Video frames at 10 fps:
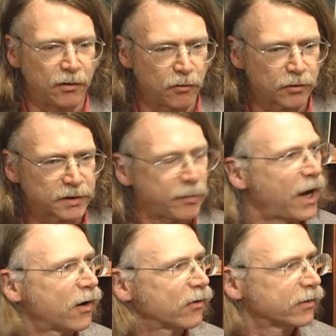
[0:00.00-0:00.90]

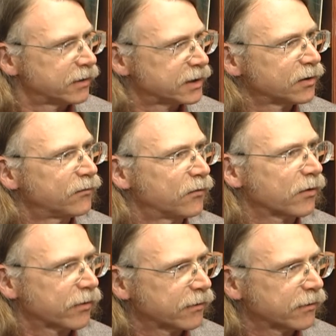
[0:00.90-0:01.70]
horsepower and so forth